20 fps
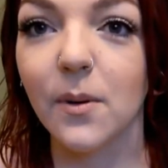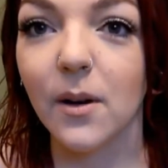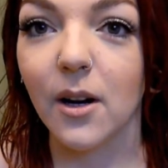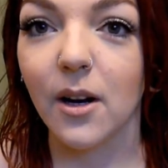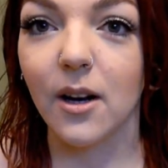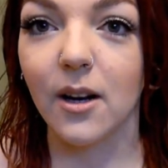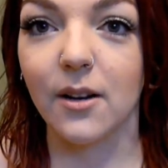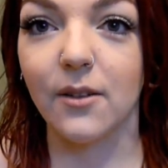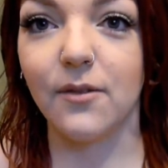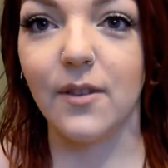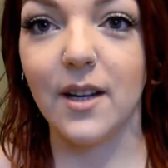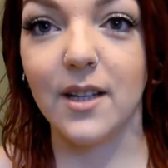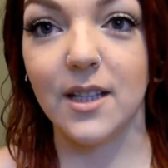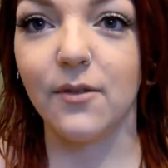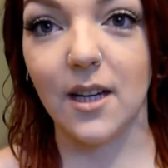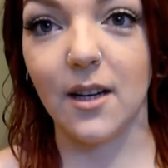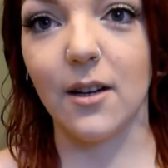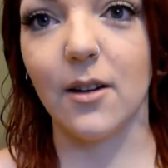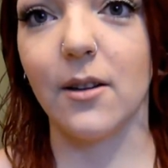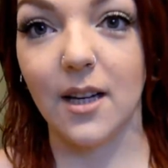put on fake
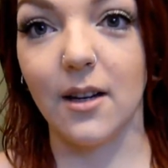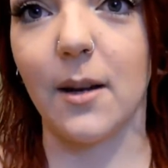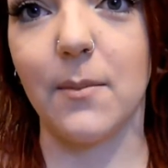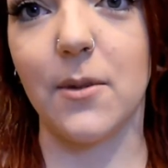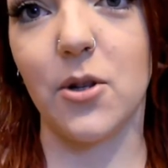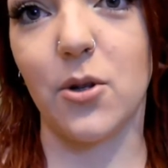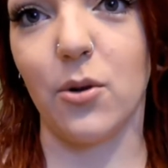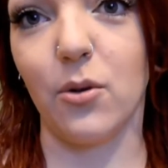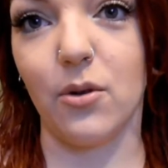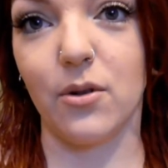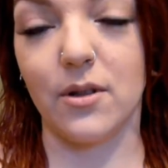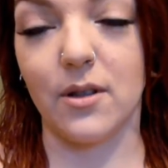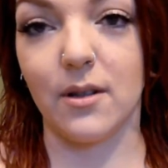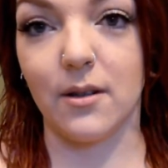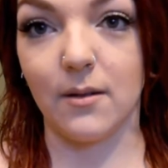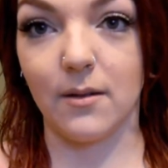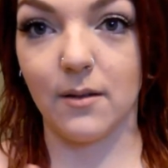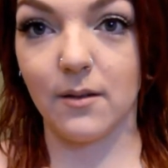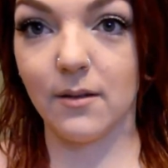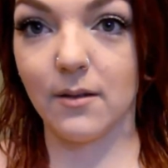tan on like my shoulders
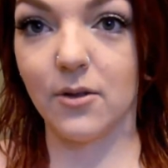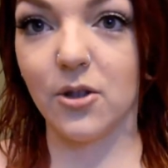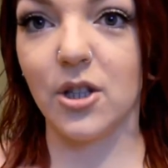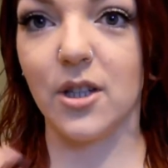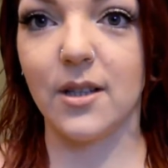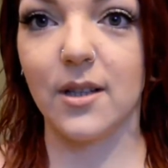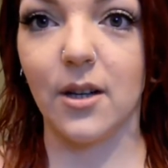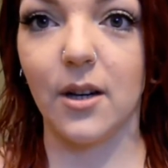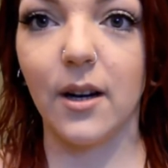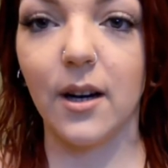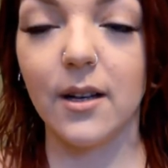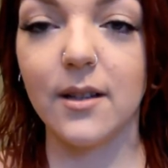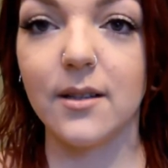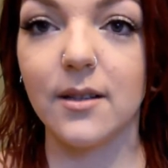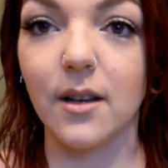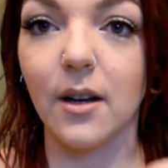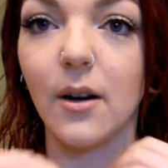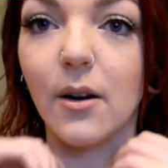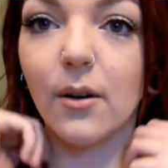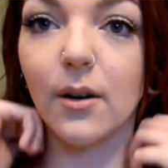and chest area,
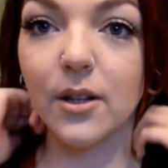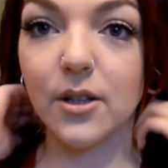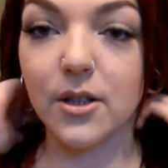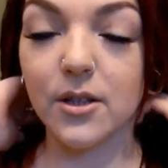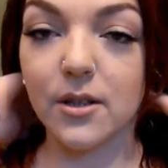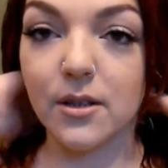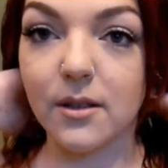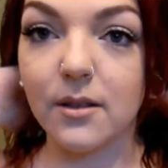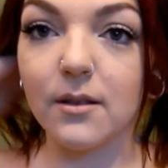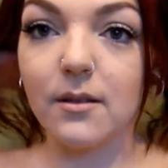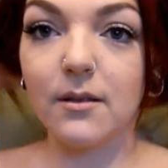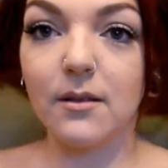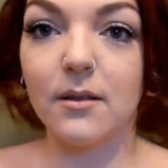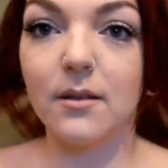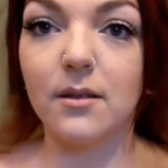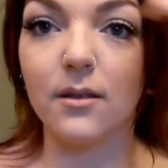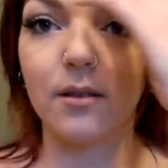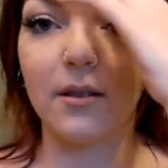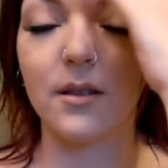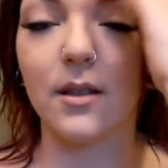so I just
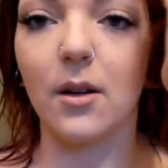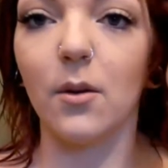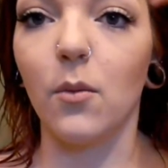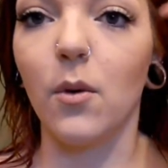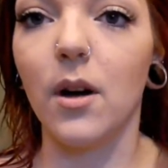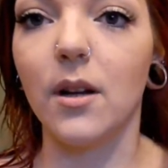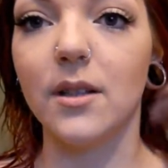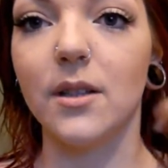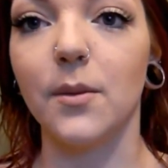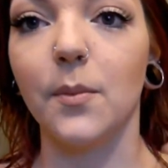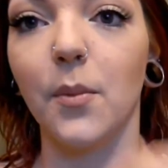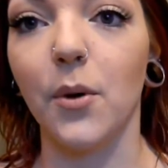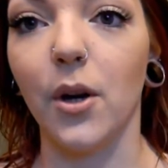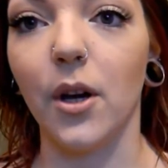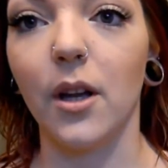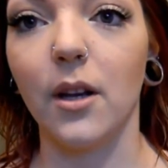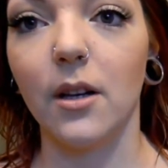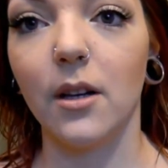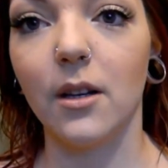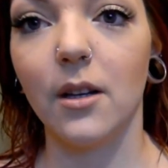didn't want to
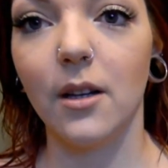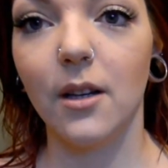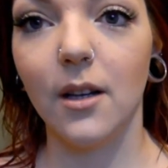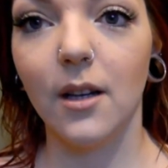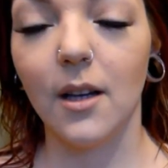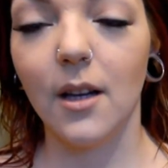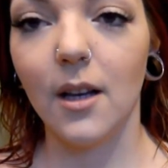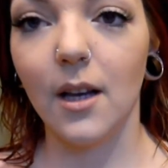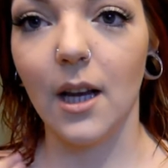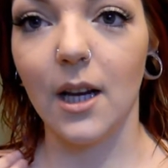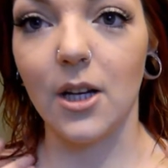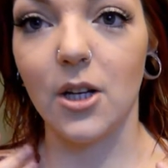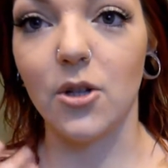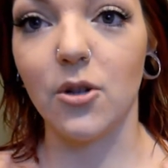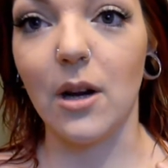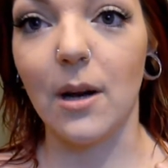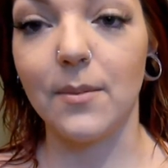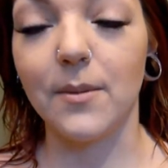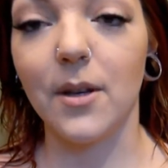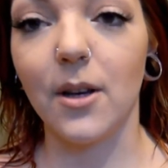put any
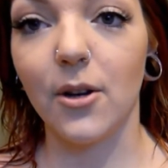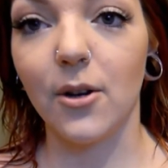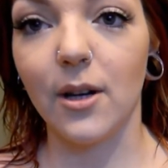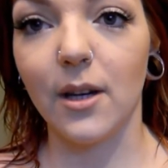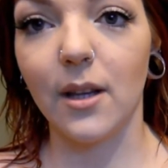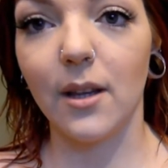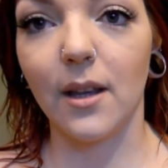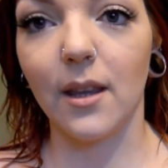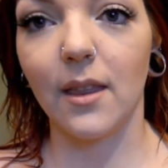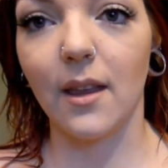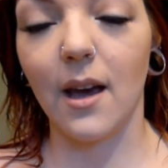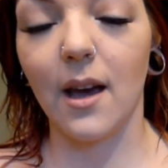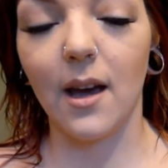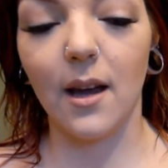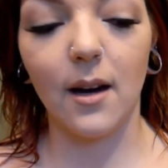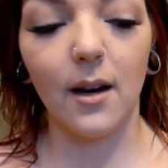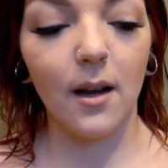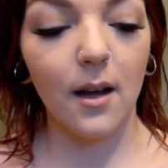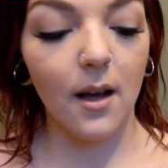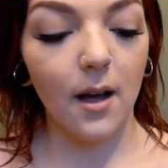straps on or anything like
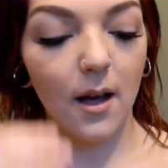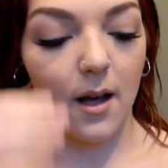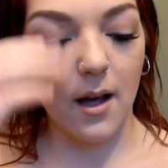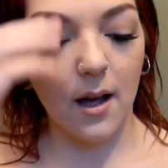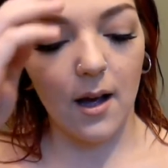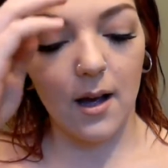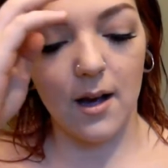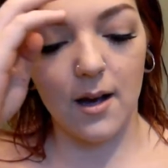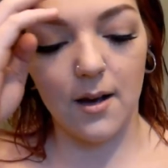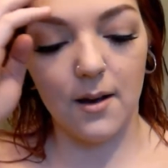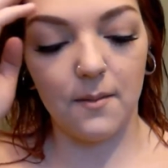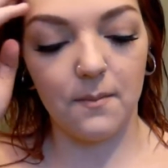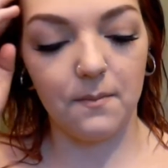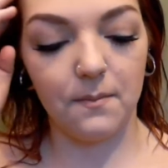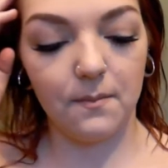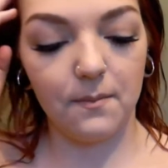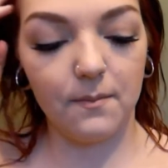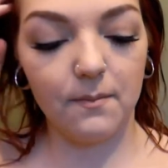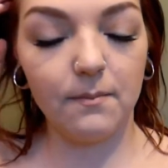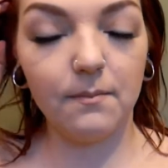that.
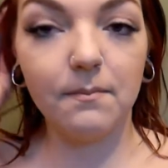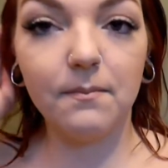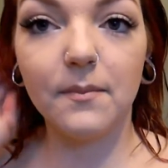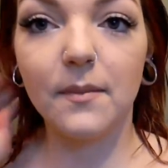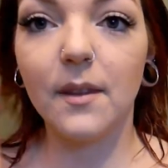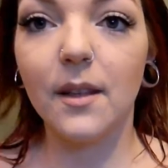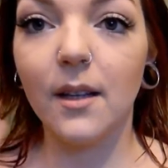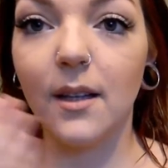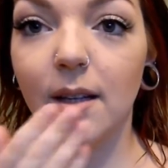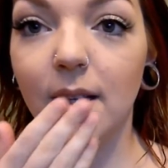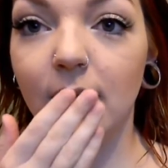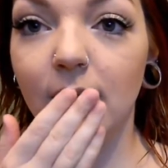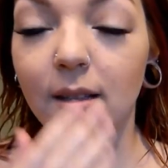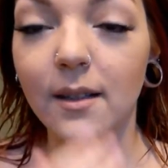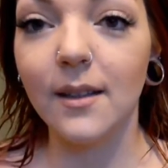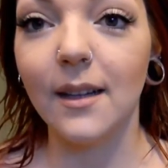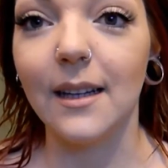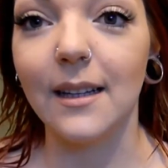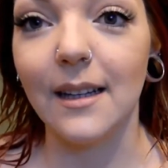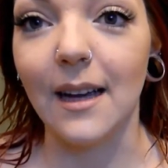And
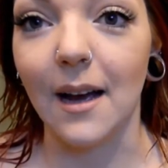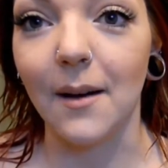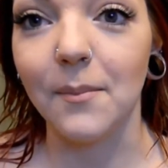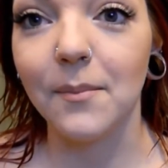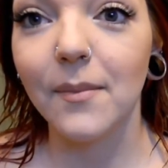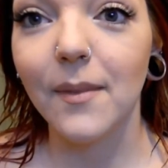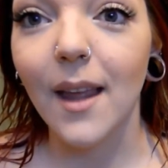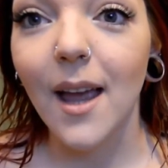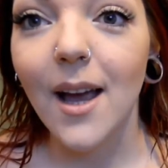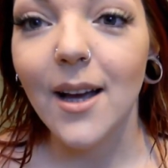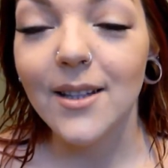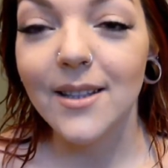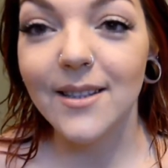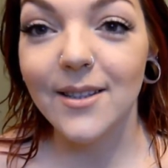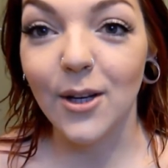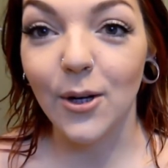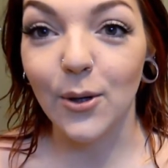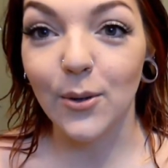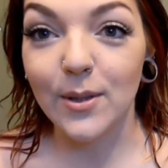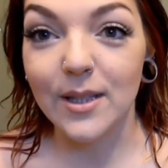yeah,
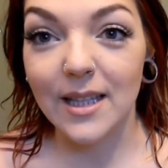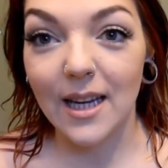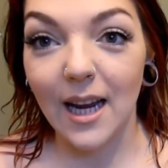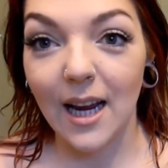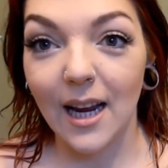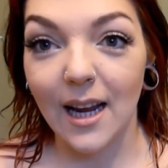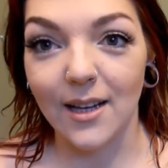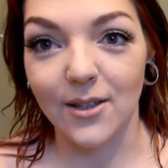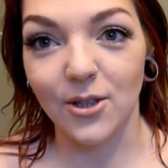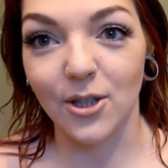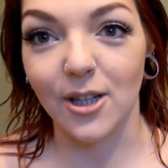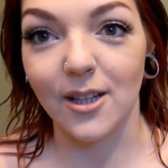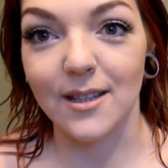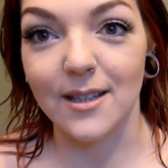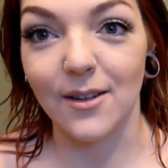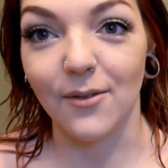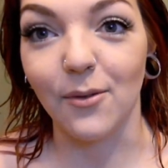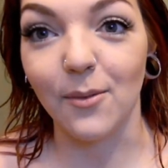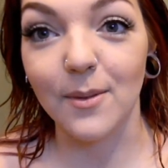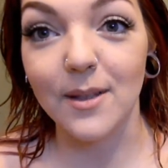so today, as you can
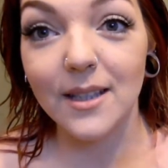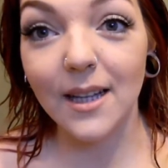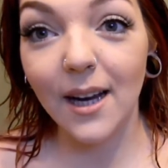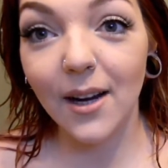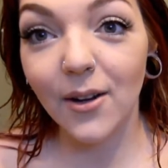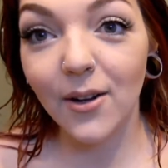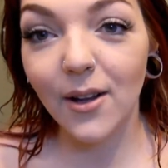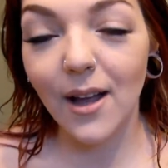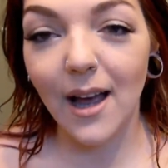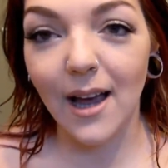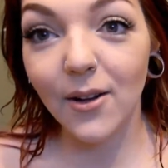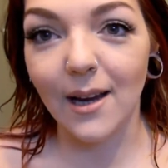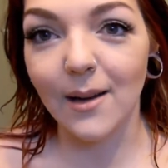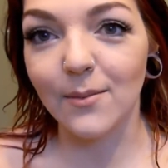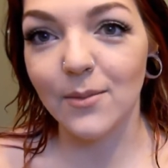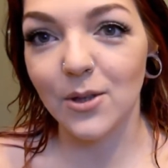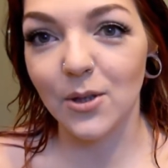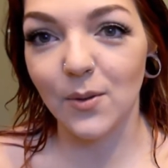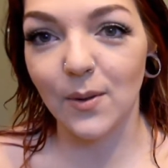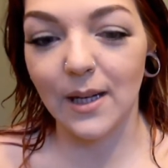see from the title, I
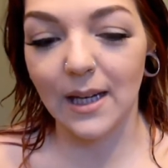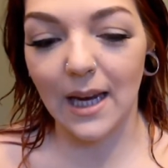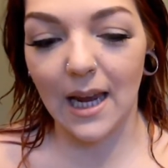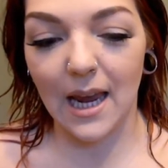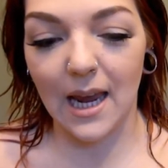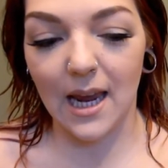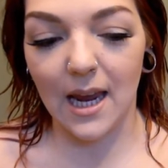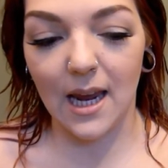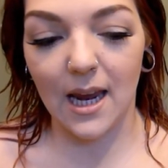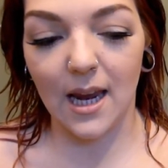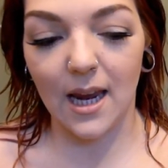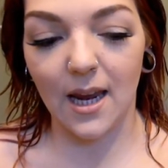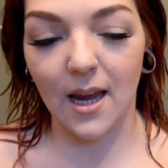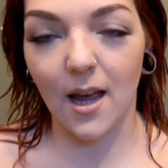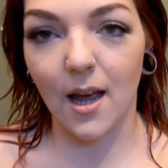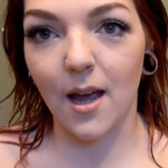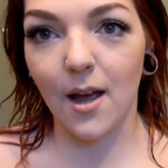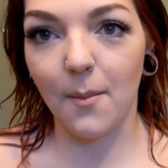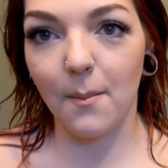am doing a